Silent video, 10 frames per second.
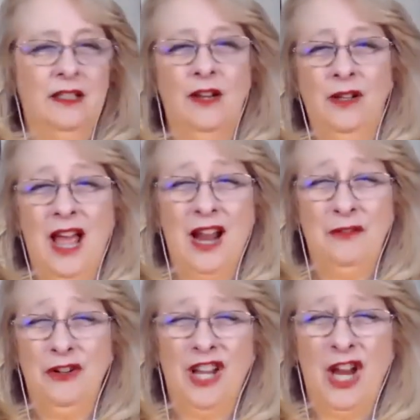So a lot
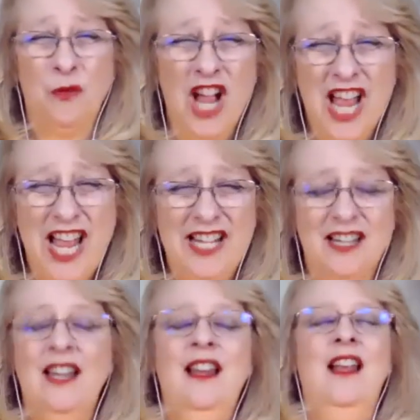of you are like, what?
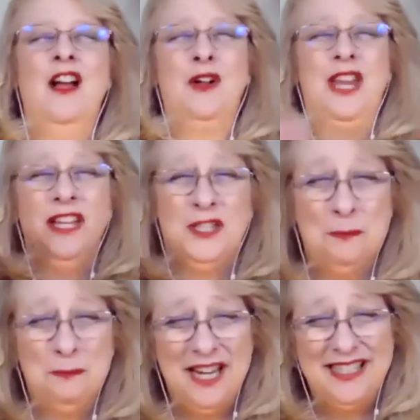Okay,
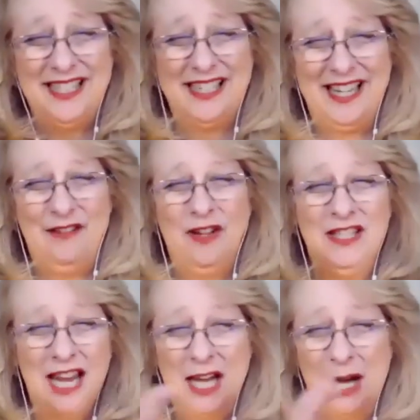so basically, if
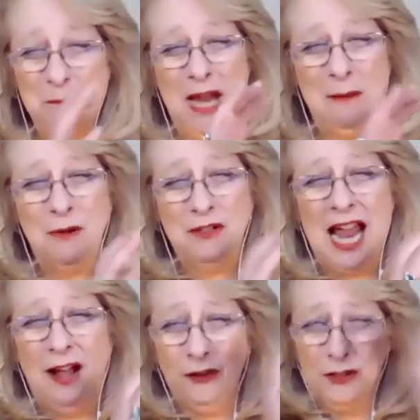you take a paper
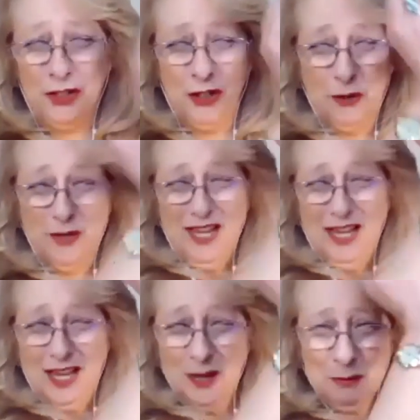towel tube
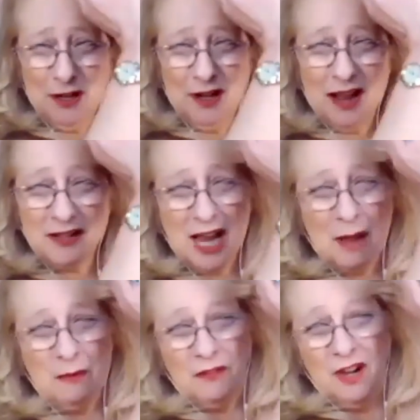and put it on
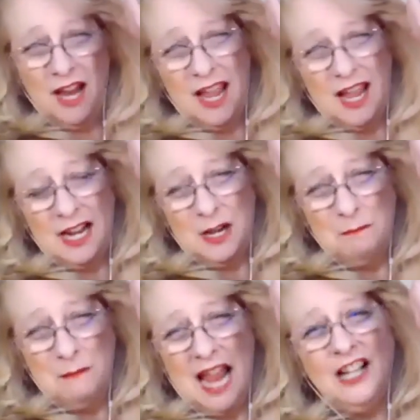top of your head and
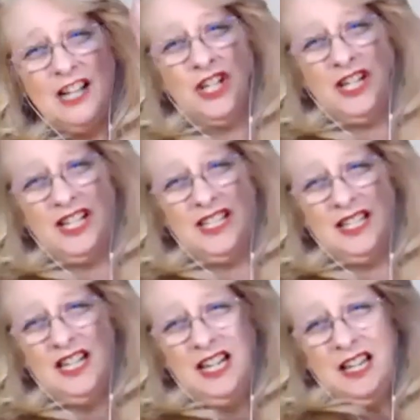
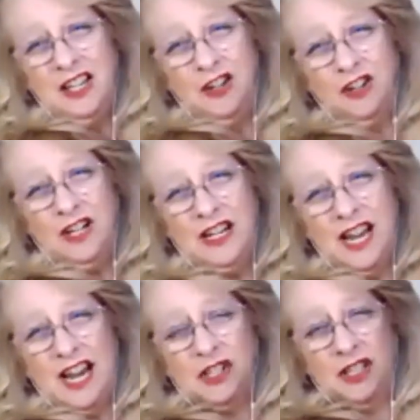imagine your
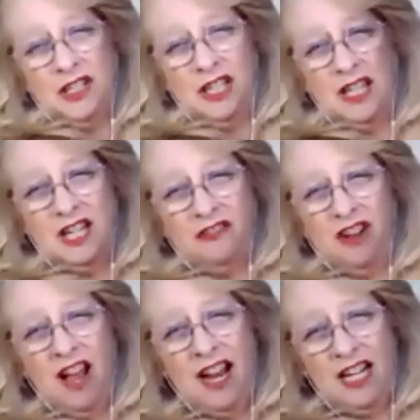connection to the
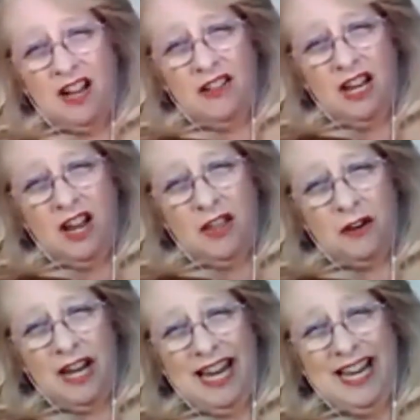divine on the
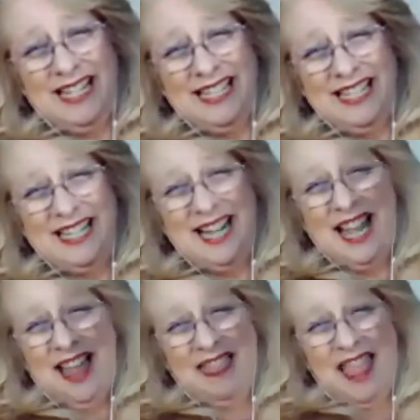other end,
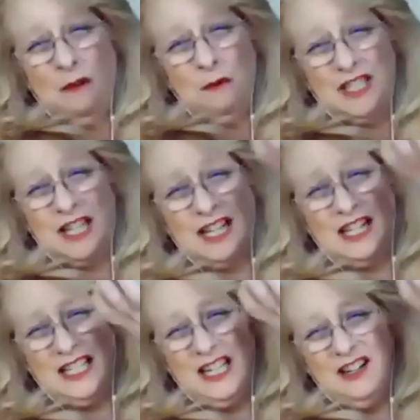that was a
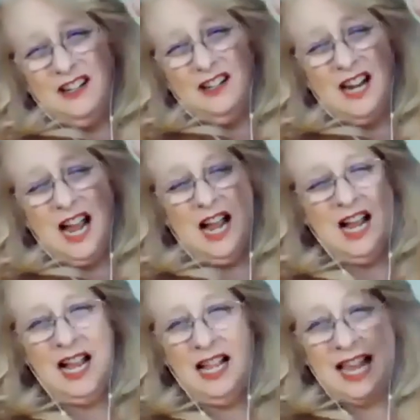clear
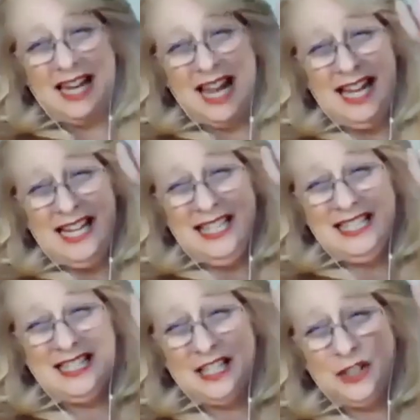uh, like
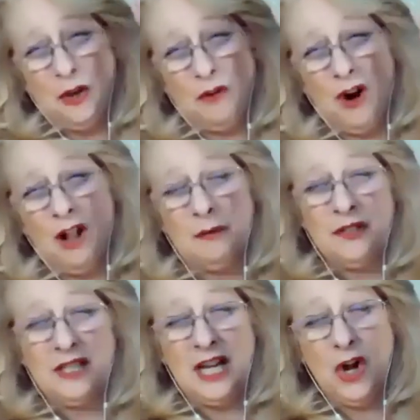86 overall
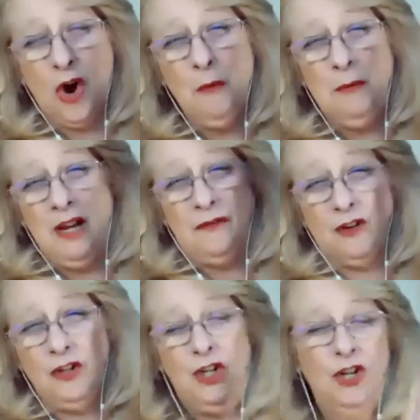percent opening
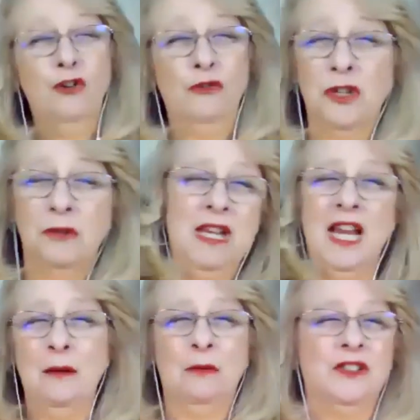for you to
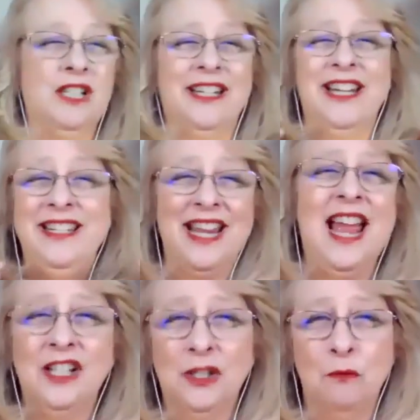be able to
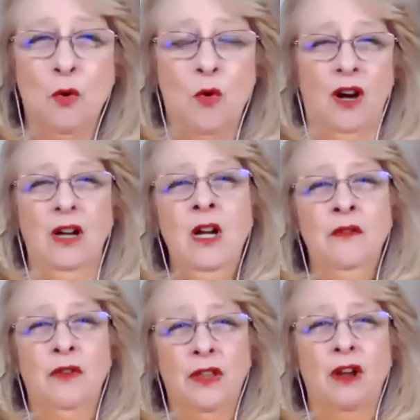connect more.
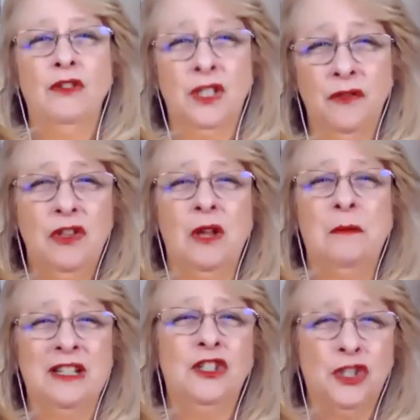For those of you that
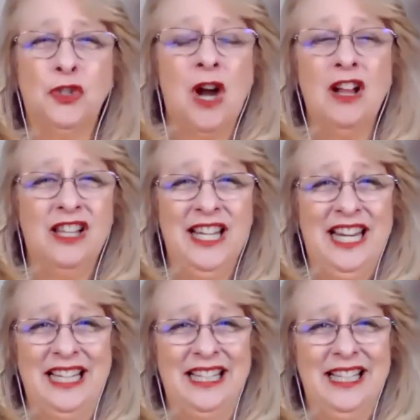have been
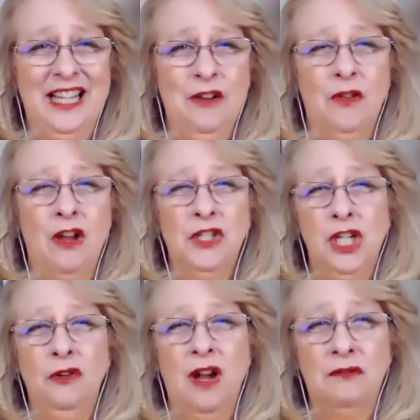struggling, for those
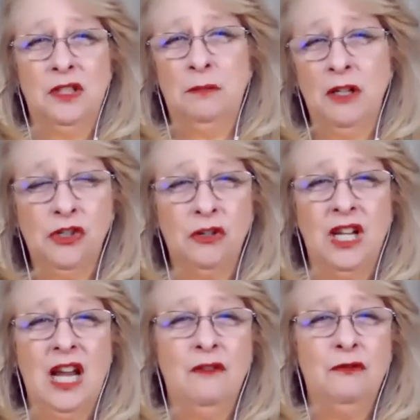of you who have spiritual
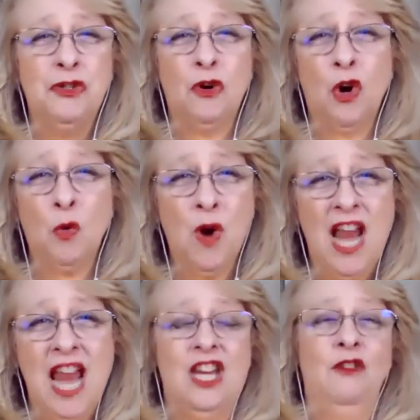gifts, you're
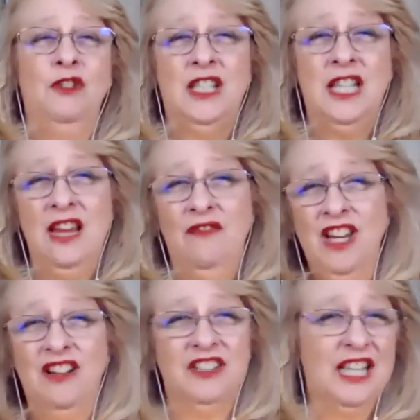awake, you see,
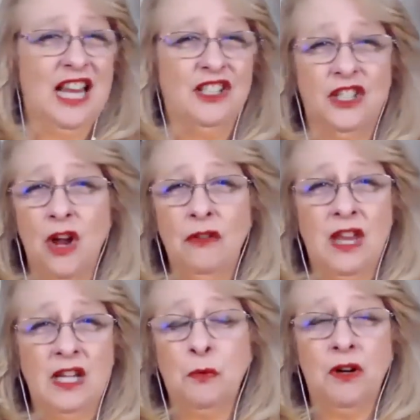feel, sense, know
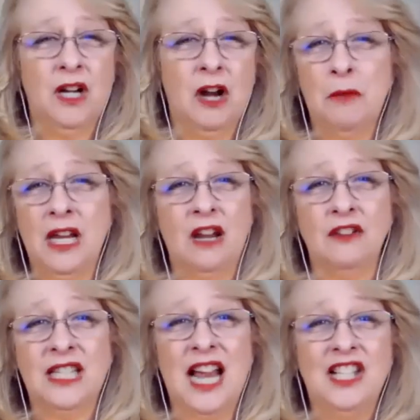things more than everybody
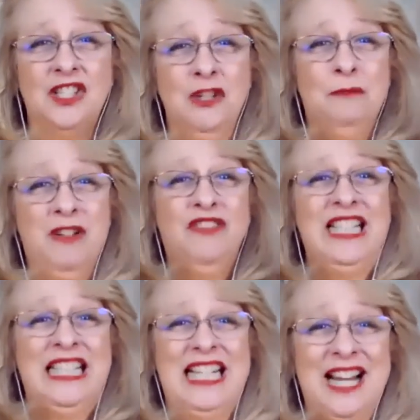else does, and you've been
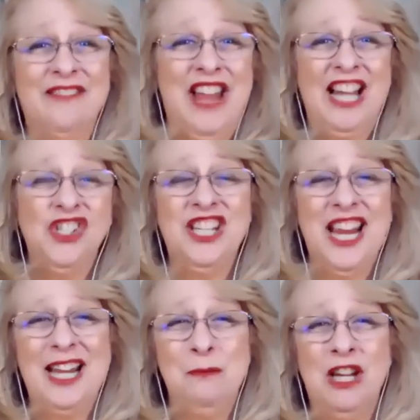feeling kind of
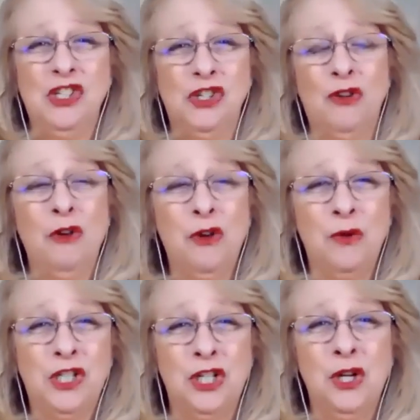agitated because you don't
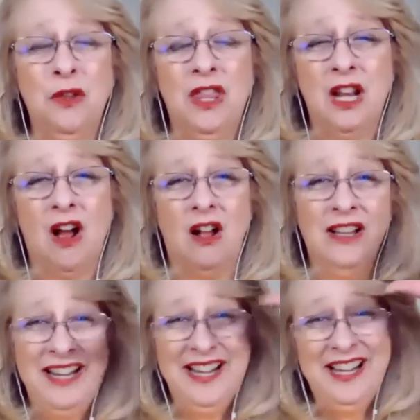know what to do with it all.
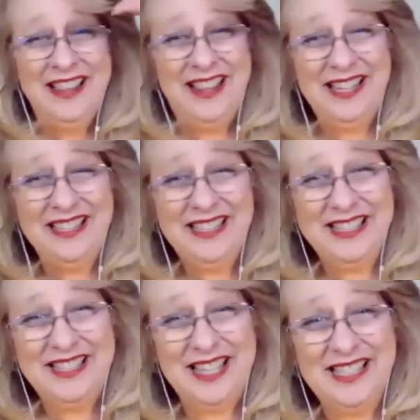This
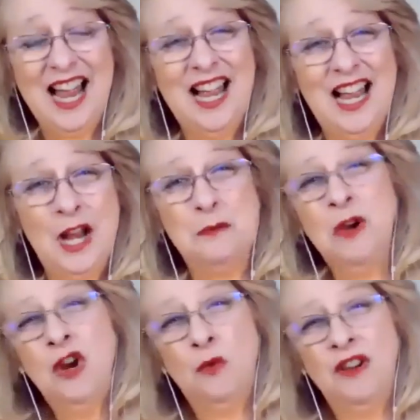is the time
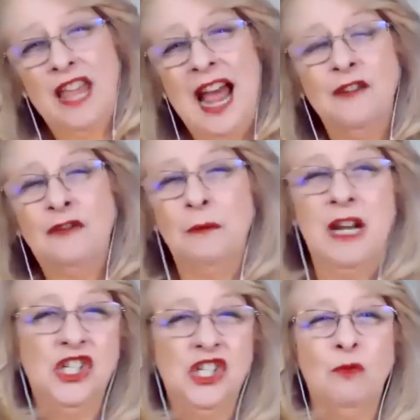where that
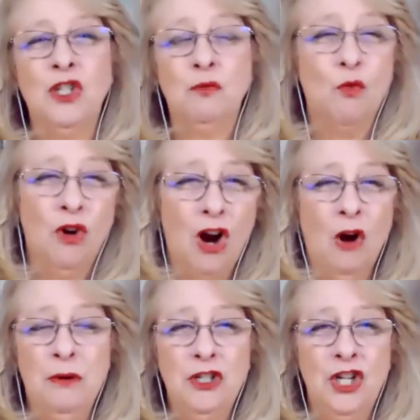information was more
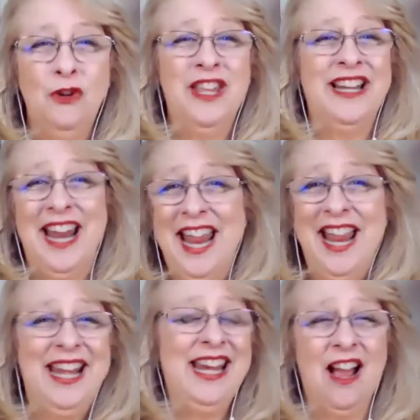open to you than
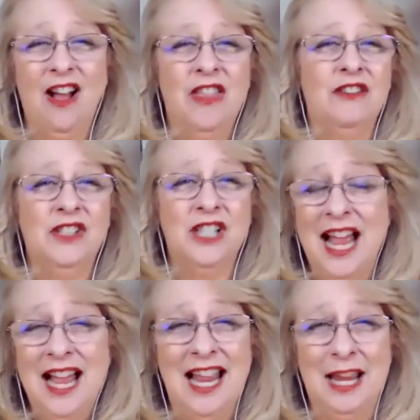any other
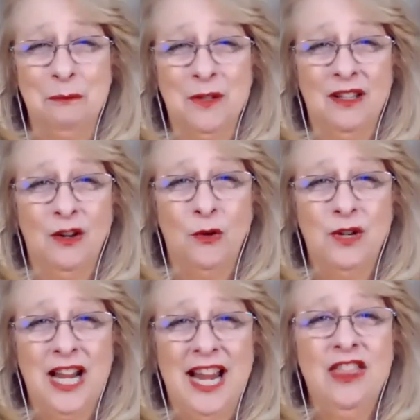time.
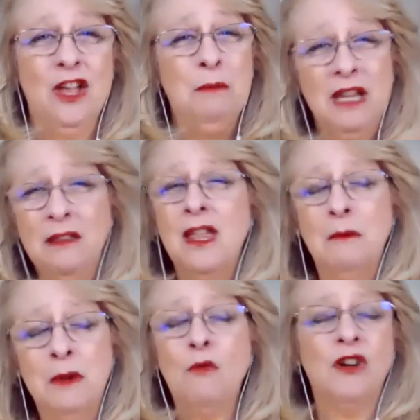Okay, there'll be
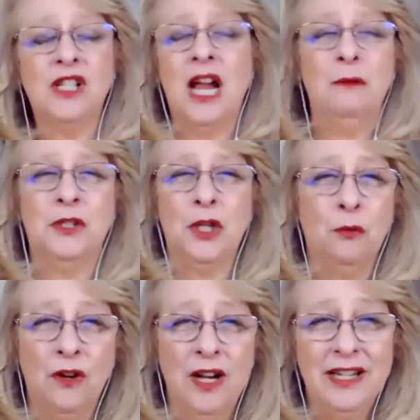there'll be more times.
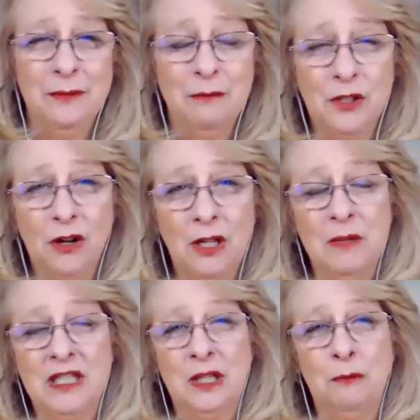Don't worry, you didn't totally
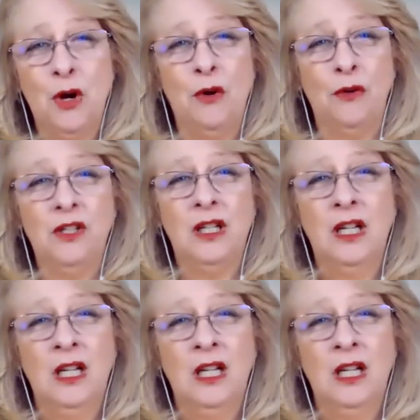miss the boat.